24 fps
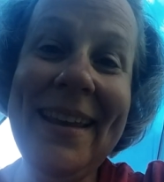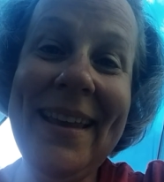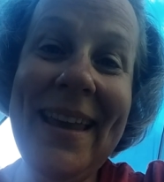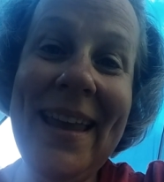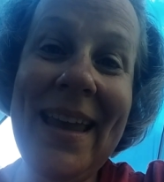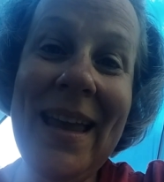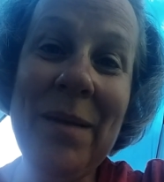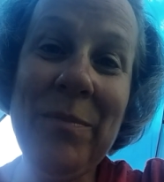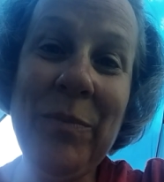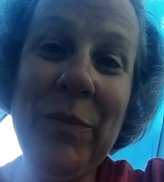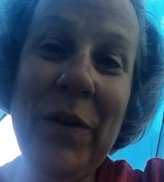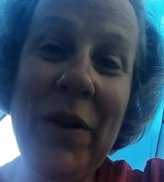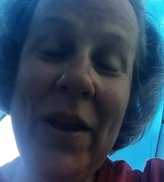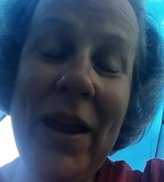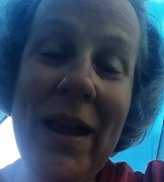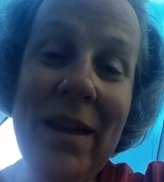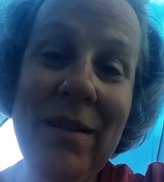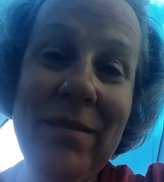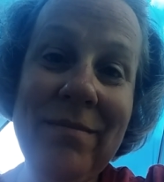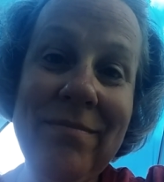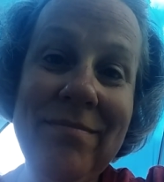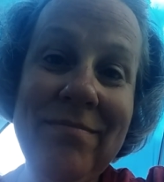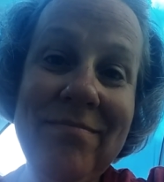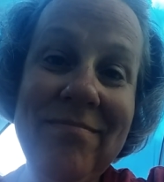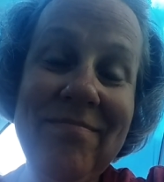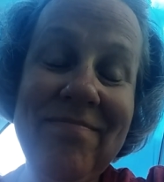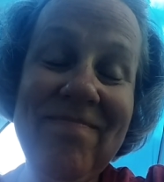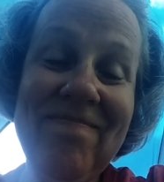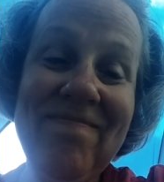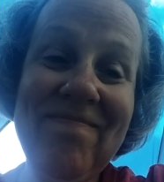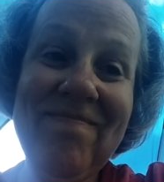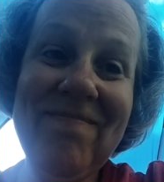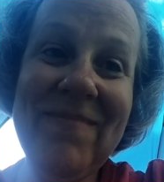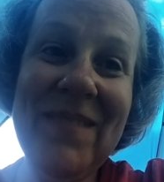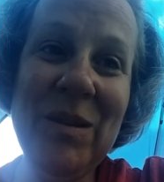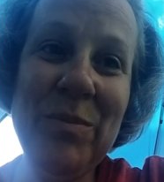campground
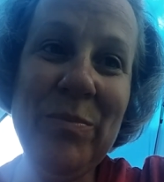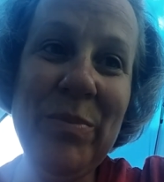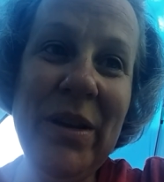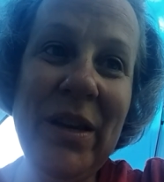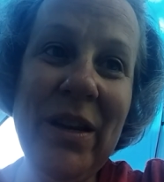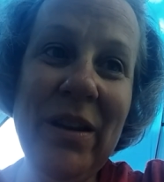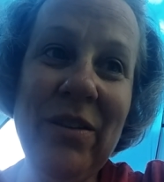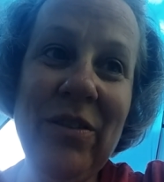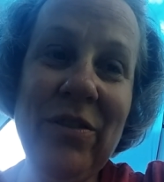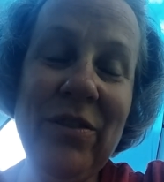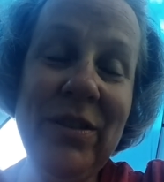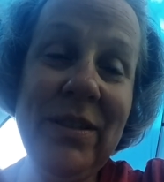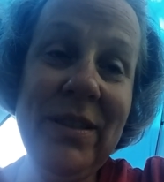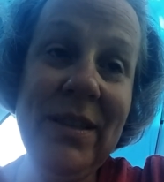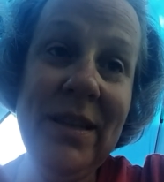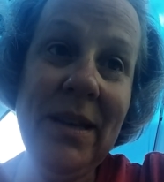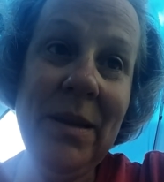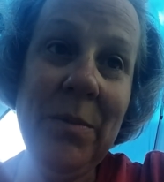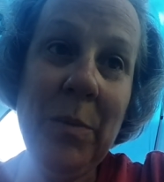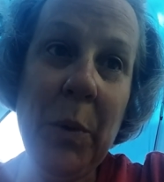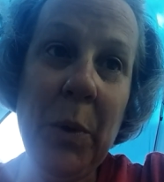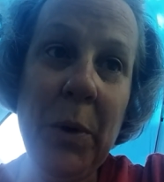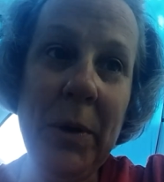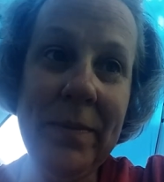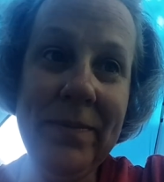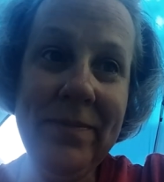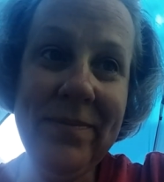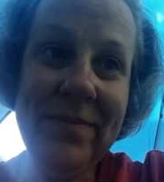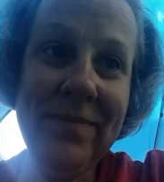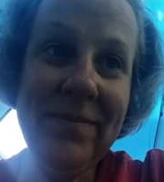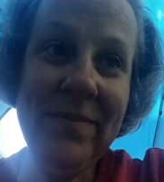than be a nurse anymore.